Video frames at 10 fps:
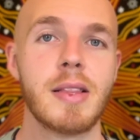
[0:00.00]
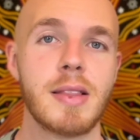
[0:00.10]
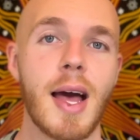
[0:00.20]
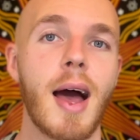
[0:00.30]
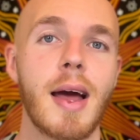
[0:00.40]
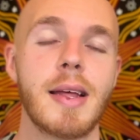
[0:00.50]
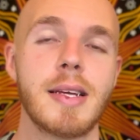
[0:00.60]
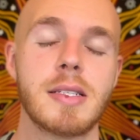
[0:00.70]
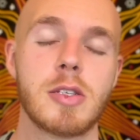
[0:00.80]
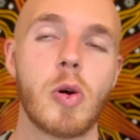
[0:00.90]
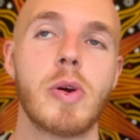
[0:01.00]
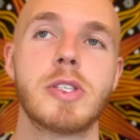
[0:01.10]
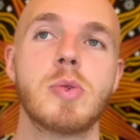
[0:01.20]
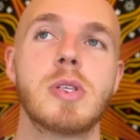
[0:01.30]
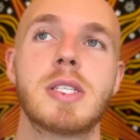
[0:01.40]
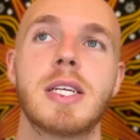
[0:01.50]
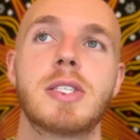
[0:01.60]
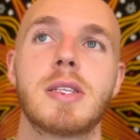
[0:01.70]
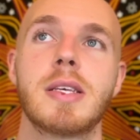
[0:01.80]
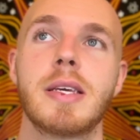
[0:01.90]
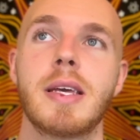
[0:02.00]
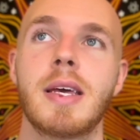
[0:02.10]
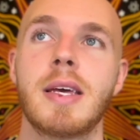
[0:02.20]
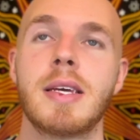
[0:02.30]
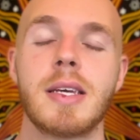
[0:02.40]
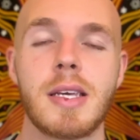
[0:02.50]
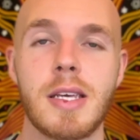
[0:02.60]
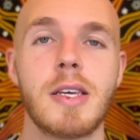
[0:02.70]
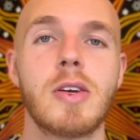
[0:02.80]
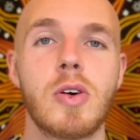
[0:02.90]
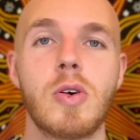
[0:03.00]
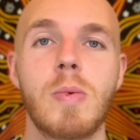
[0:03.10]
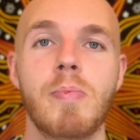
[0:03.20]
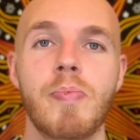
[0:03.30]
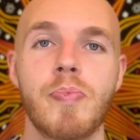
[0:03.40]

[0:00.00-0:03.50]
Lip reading: that it's going to essentially heal